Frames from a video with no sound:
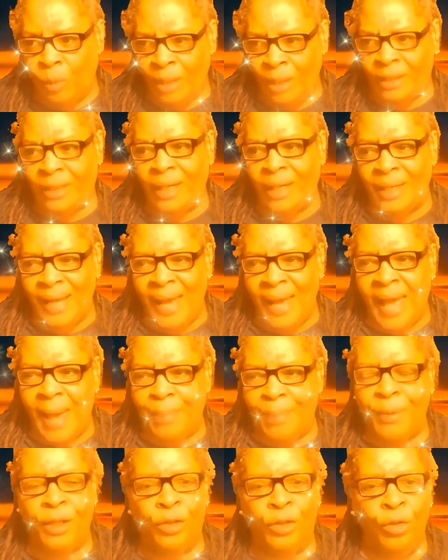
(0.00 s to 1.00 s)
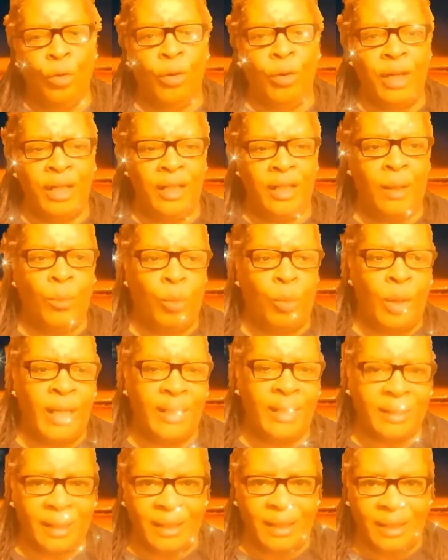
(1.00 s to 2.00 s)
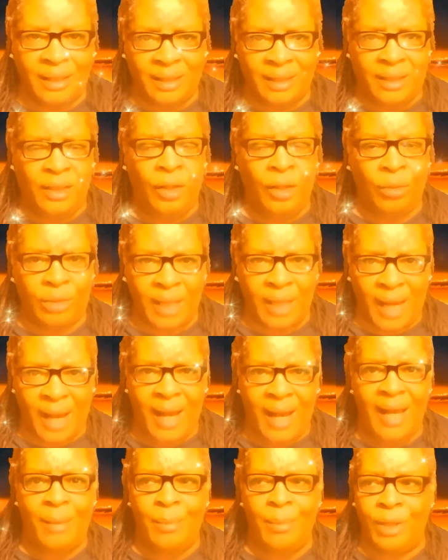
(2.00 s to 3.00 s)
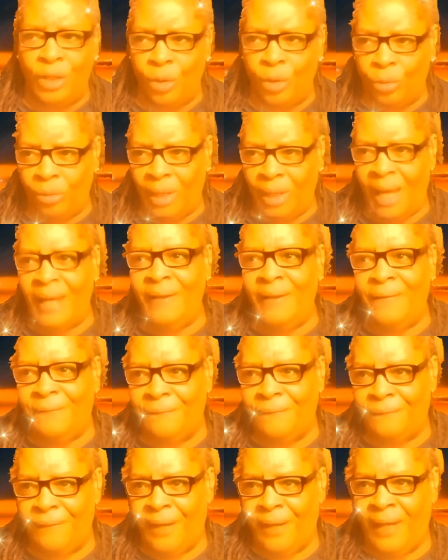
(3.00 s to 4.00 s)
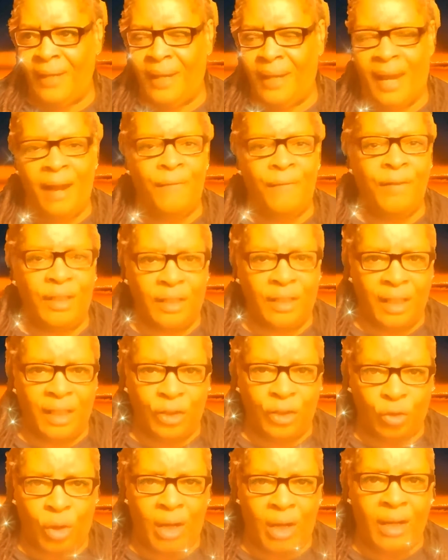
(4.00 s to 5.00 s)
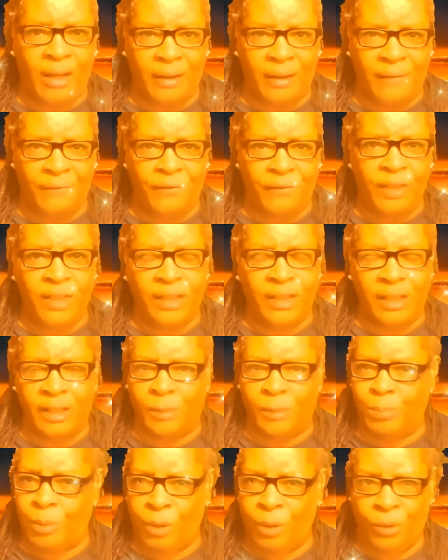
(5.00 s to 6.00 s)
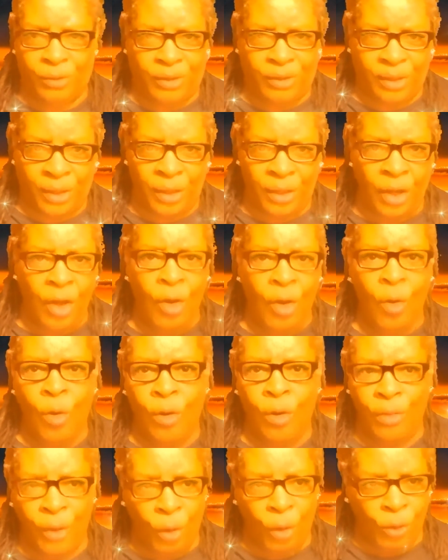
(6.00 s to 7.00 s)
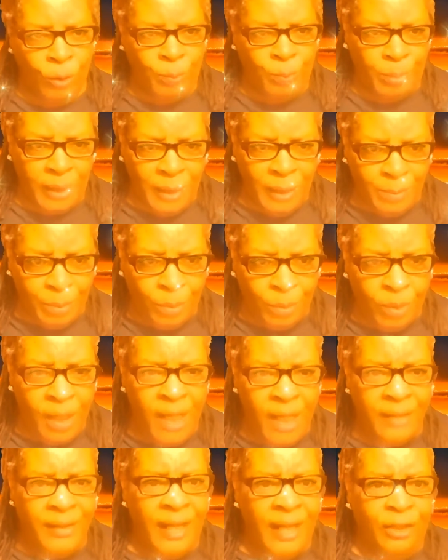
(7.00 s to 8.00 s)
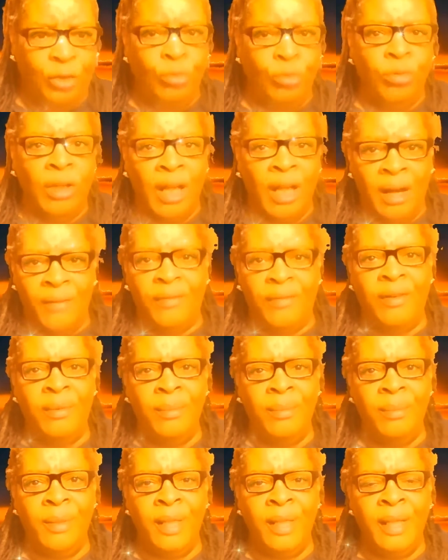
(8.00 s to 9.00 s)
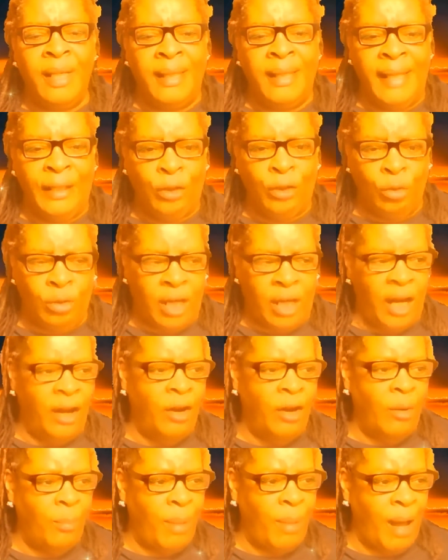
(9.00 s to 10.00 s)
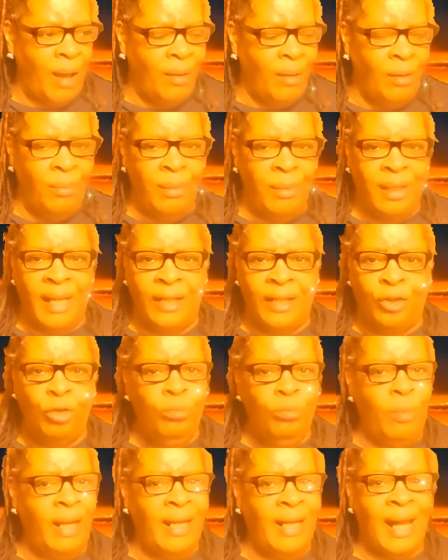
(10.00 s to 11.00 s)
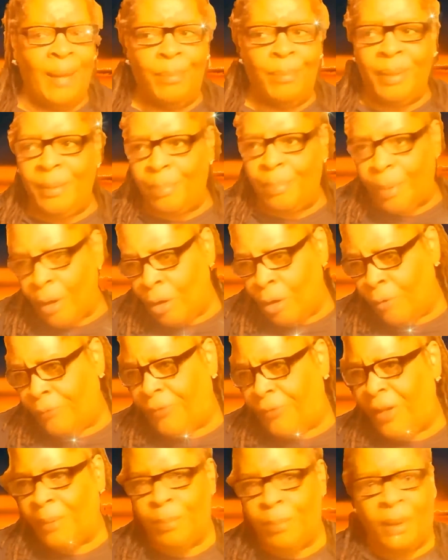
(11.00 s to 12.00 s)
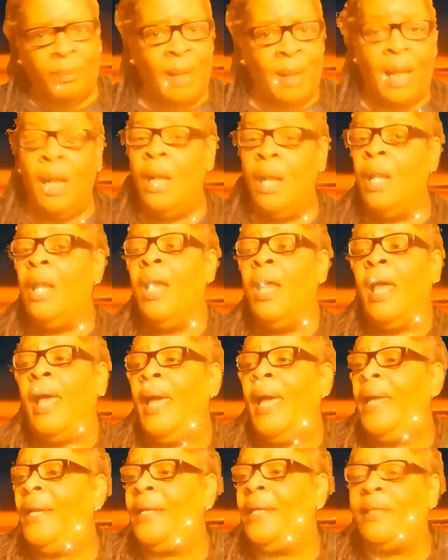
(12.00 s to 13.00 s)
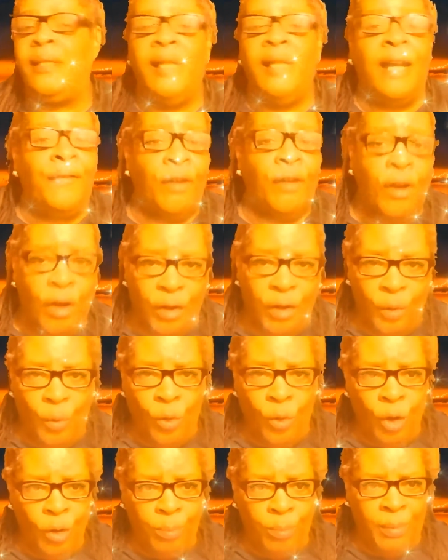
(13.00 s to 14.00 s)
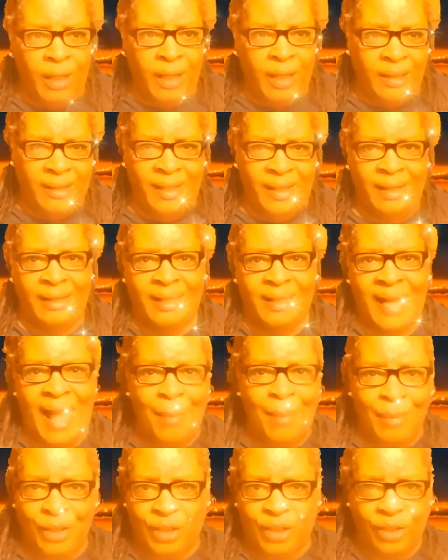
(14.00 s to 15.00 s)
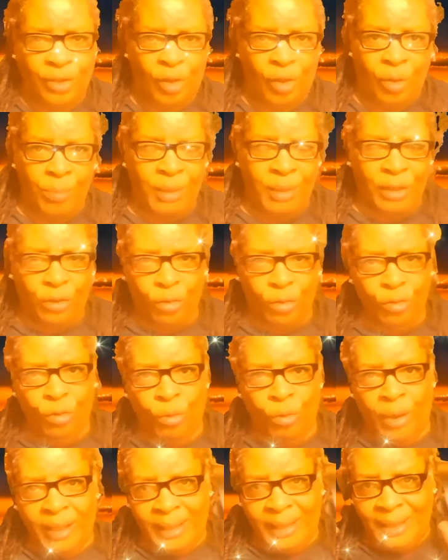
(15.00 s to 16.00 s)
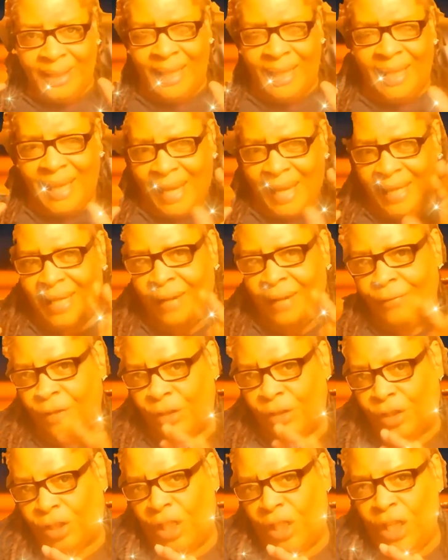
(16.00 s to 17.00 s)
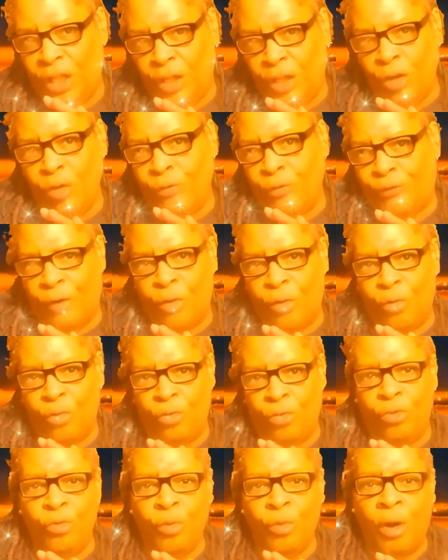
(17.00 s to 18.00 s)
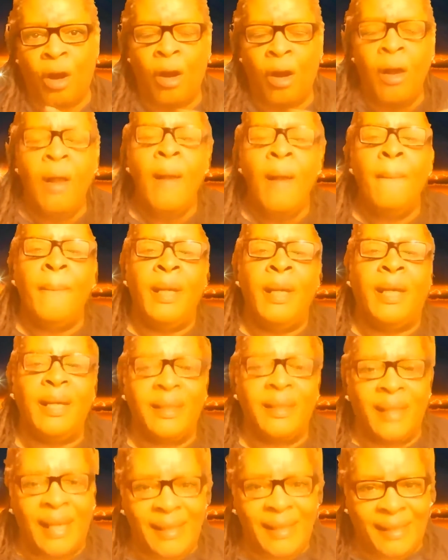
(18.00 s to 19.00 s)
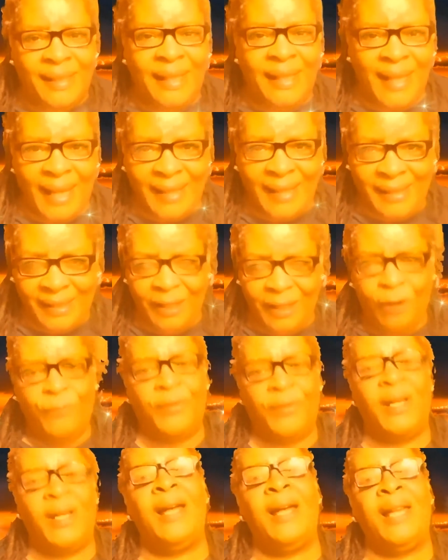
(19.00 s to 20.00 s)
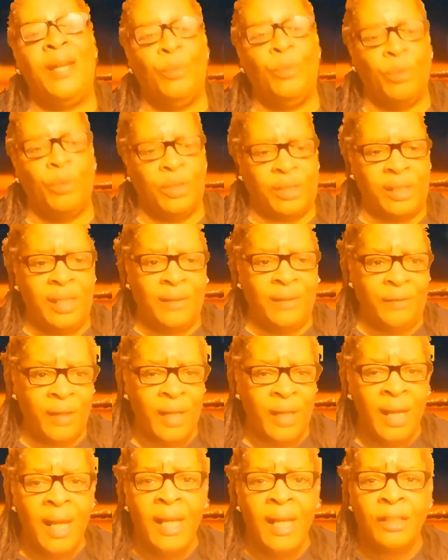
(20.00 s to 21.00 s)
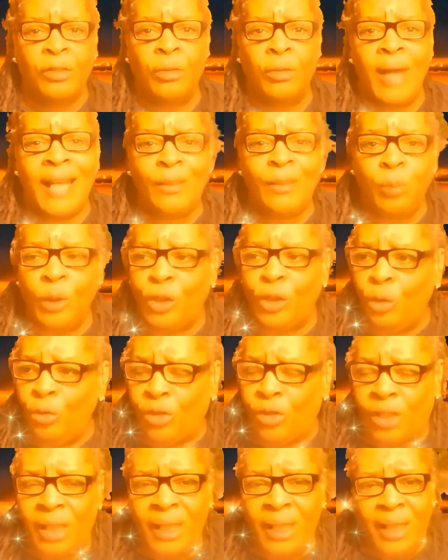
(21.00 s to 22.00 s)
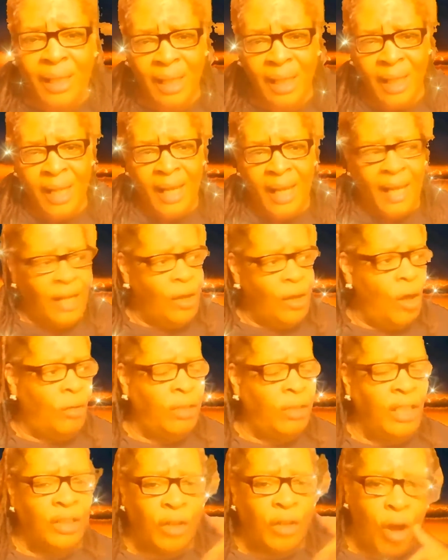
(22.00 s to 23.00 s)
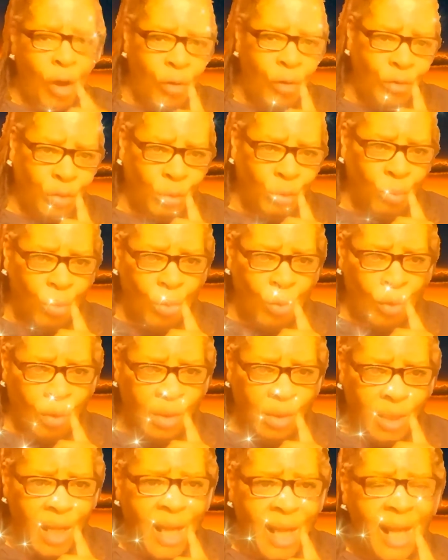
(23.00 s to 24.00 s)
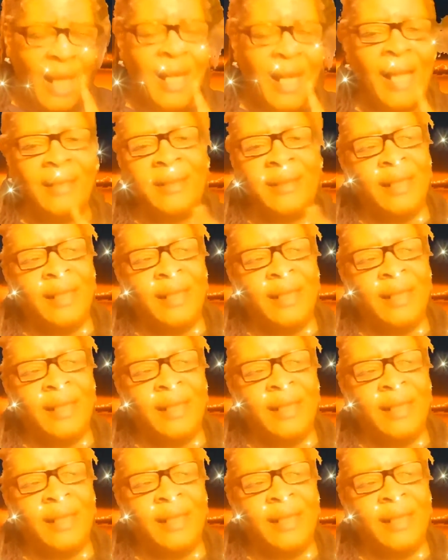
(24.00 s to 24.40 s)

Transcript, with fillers: Because what's going to happen is you're going to end up wasting your time and your life and everything trying to convince this person or those people that you love them that you care about them and that you may not be perfect, but, but and it's never going to work because their damage is going to be too great that they can't never see you for who you are because they see they self and how they receive it. So that's what you see in all these culture wars.